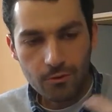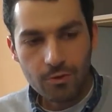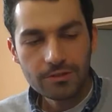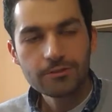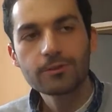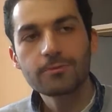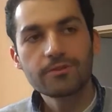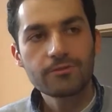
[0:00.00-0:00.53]

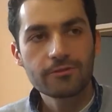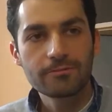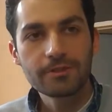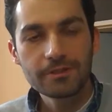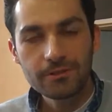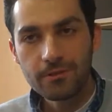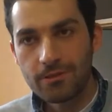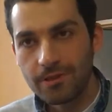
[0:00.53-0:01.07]
quantum
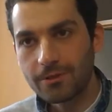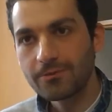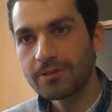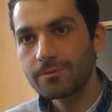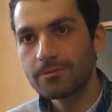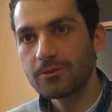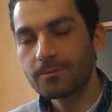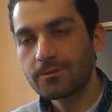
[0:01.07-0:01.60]
information theory,
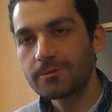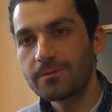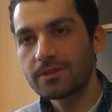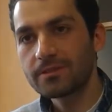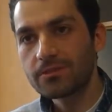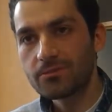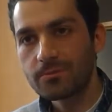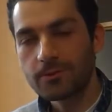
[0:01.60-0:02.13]

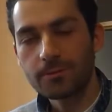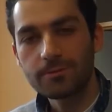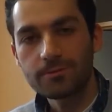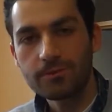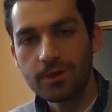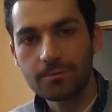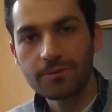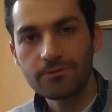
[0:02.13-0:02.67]
optimization problems
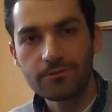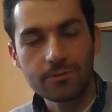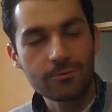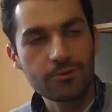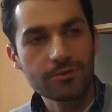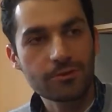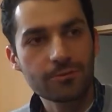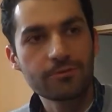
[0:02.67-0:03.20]
coming from
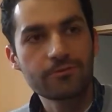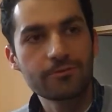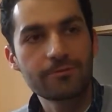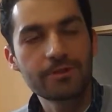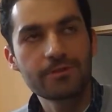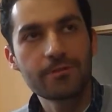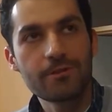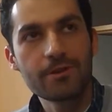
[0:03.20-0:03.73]
quantum
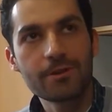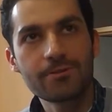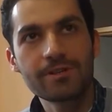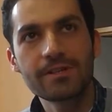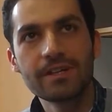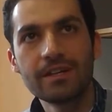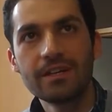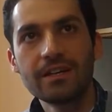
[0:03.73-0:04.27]
information
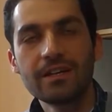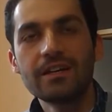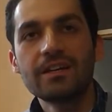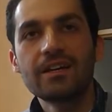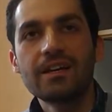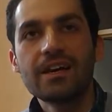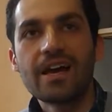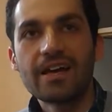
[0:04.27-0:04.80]
theory,
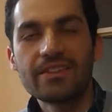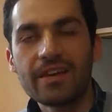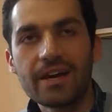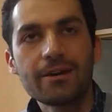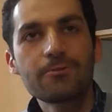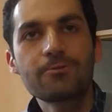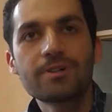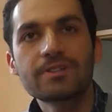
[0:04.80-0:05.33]
and
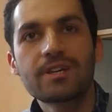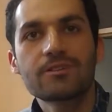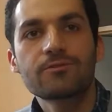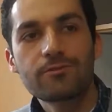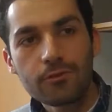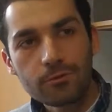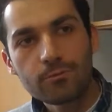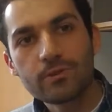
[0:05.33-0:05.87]
how one can
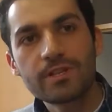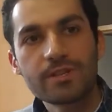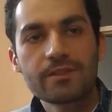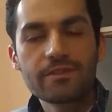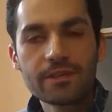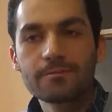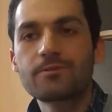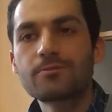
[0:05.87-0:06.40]

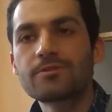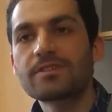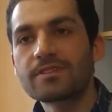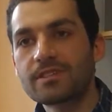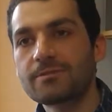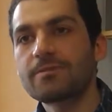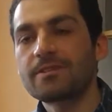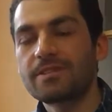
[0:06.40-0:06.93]
formulate them using
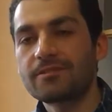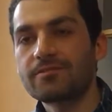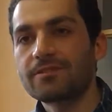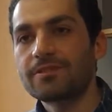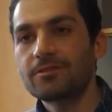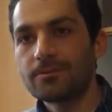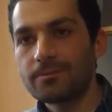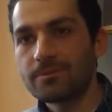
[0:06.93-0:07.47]
semi-definite